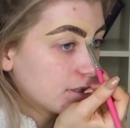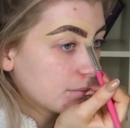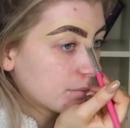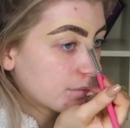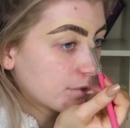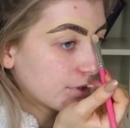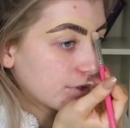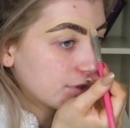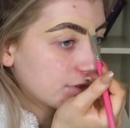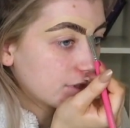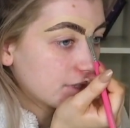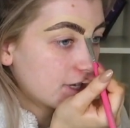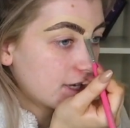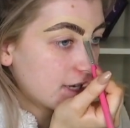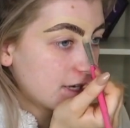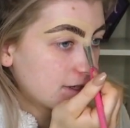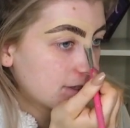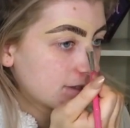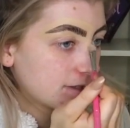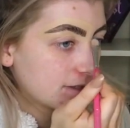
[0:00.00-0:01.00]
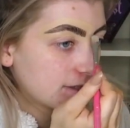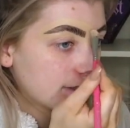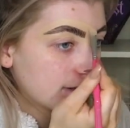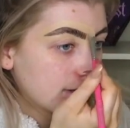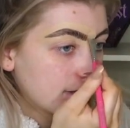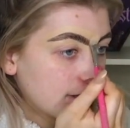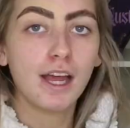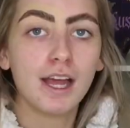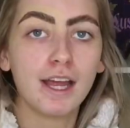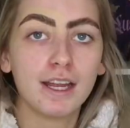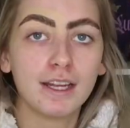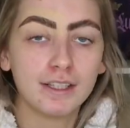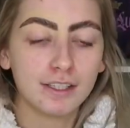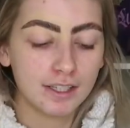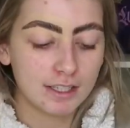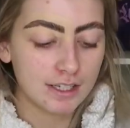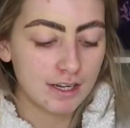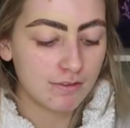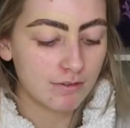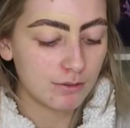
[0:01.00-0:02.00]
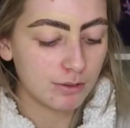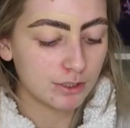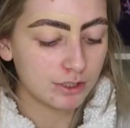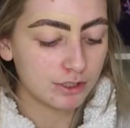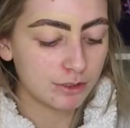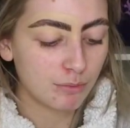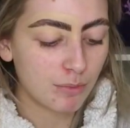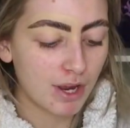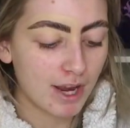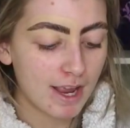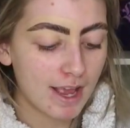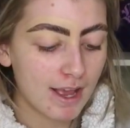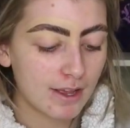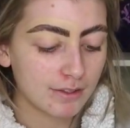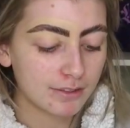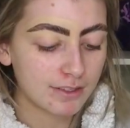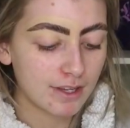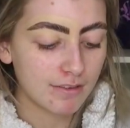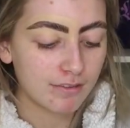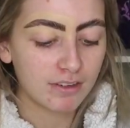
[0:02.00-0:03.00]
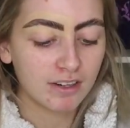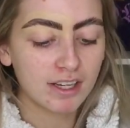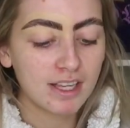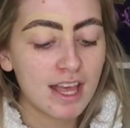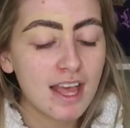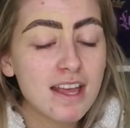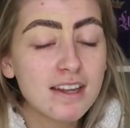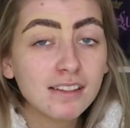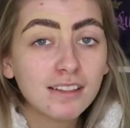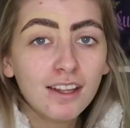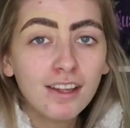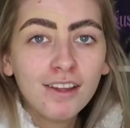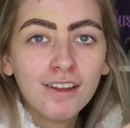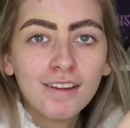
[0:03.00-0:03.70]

process, and I never want to buy a house ever again.